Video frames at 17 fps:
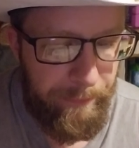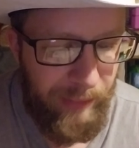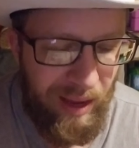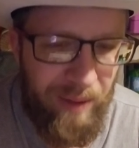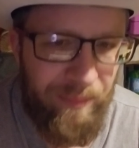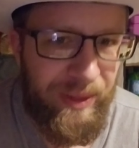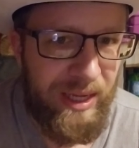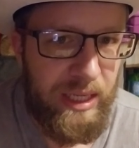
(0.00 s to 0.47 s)

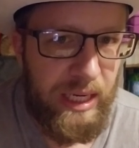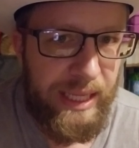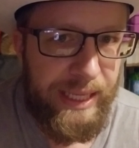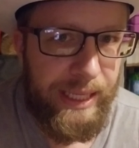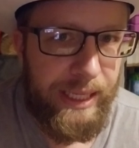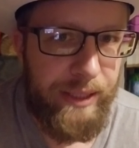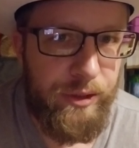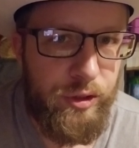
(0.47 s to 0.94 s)
I'm not going to
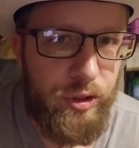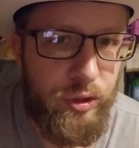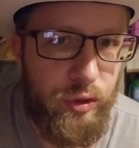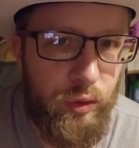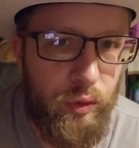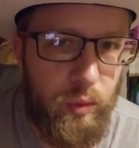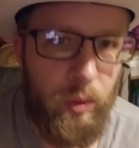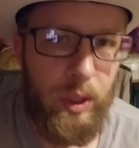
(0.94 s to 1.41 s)
get
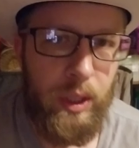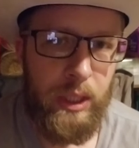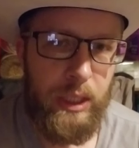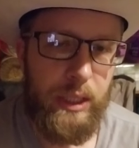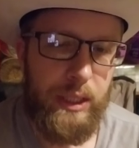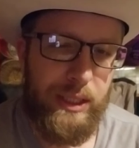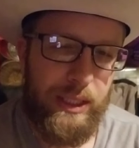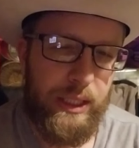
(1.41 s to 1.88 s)
into
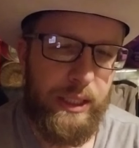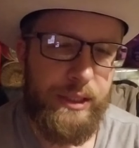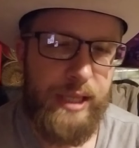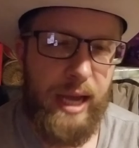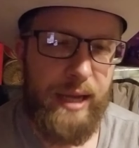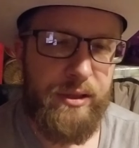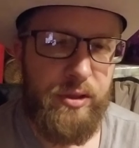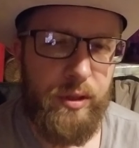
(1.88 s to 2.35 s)
the
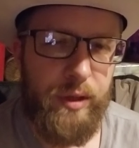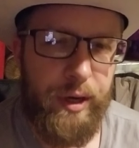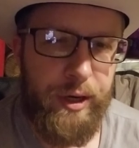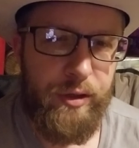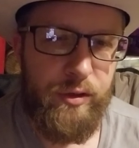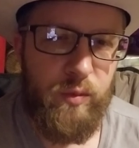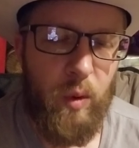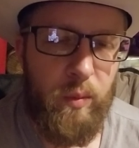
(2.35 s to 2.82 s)
exact
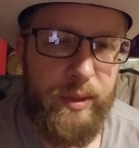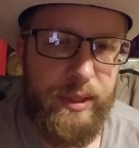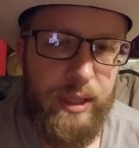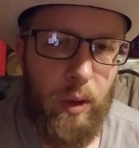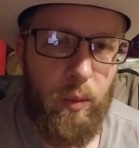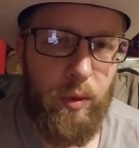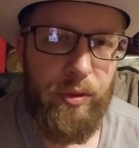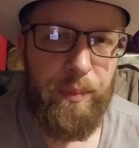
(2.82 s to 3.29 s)
scenarios what we
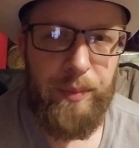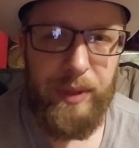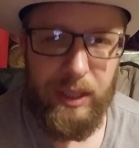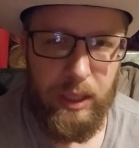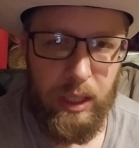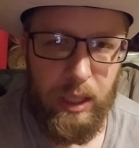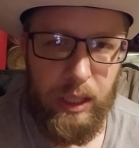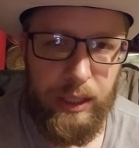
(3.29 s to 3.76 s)
dealt with
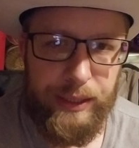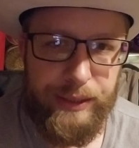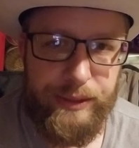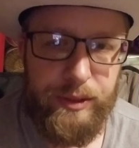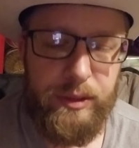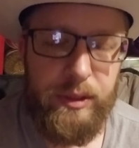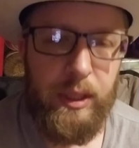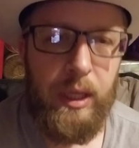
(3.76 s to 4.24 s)

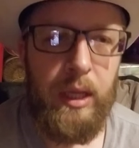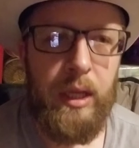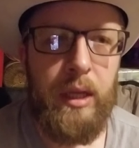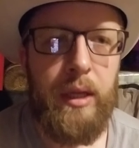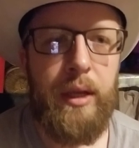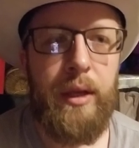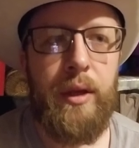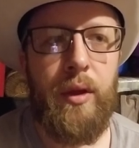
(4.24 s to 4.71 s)
because
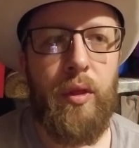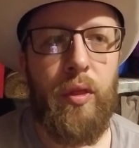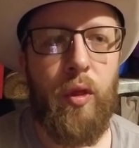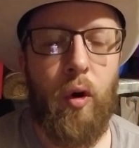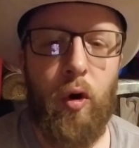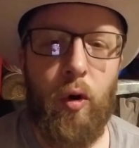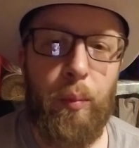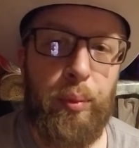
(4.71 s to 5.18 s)

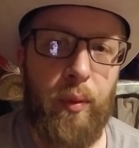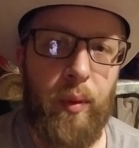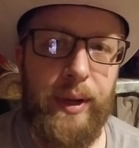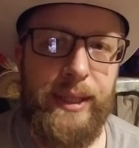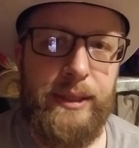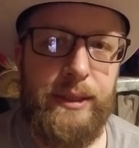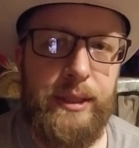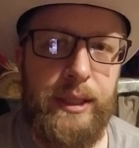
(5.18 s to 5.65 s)
the whole
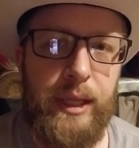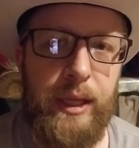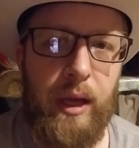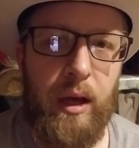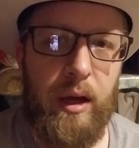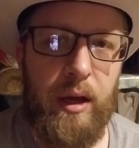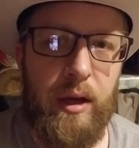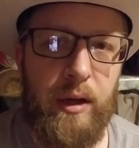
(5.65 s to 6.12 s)
point
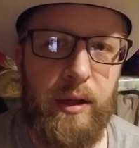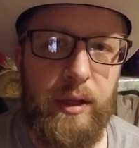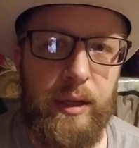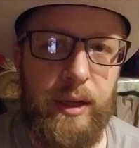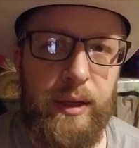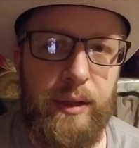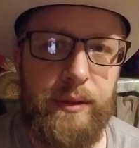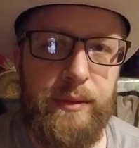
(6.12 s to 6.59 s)

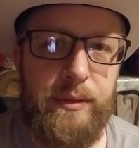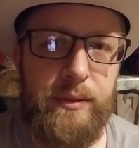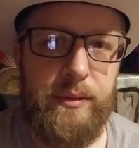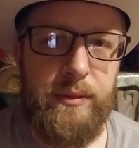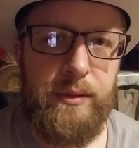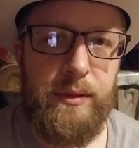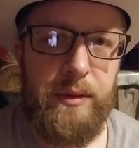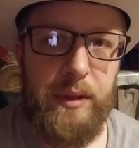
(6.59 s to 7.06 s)
of
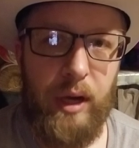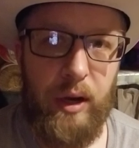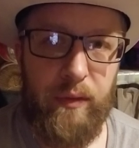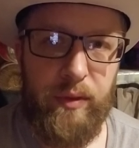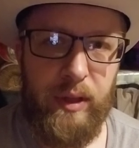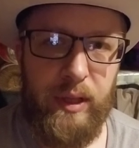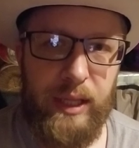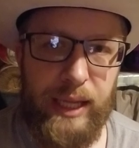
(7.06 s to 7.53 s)

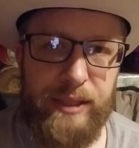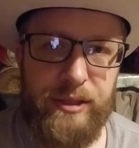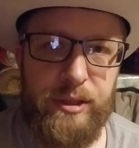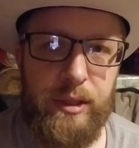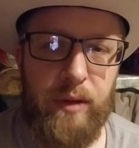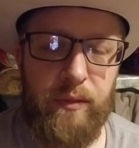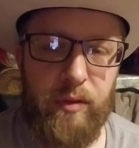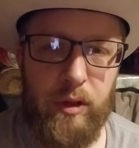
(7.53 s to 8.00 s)
the
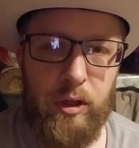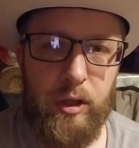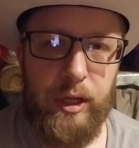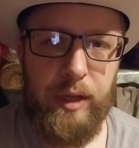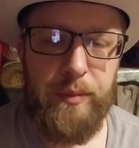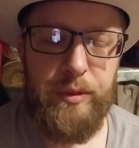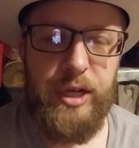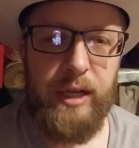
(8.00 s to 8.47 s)
lesson of
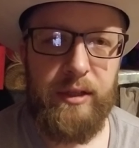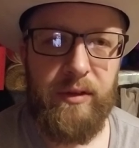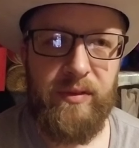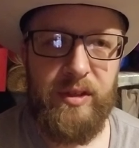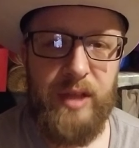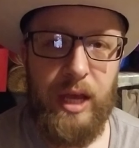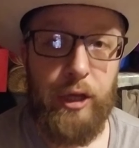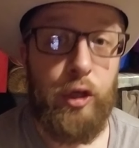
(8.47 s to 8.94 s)
learning
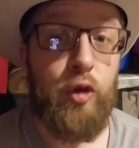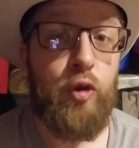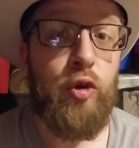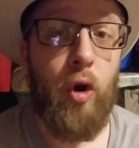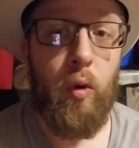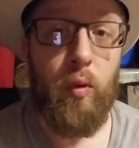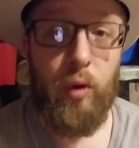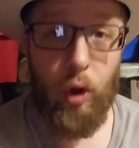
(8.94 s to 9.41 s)
objective is that you
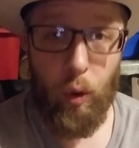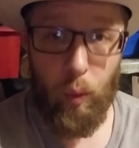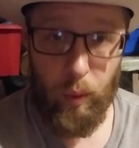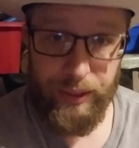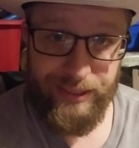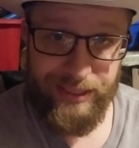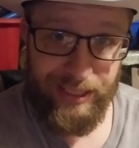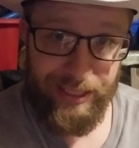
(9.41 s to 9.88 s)
don't know
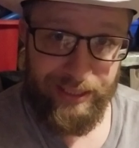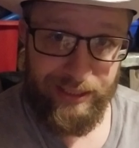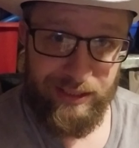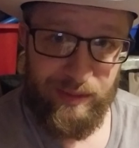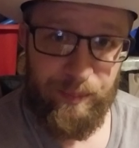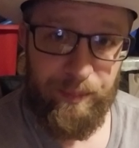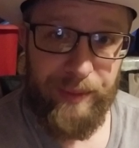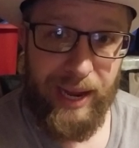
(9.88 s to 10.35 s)
what to
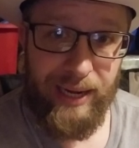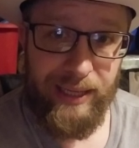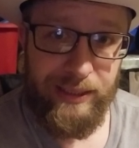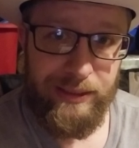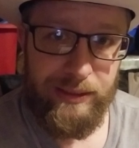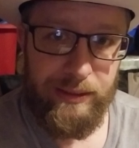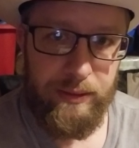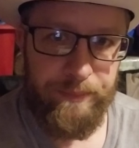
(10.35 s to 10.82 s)

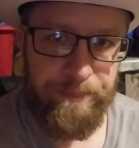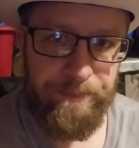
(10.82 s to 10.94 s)
expect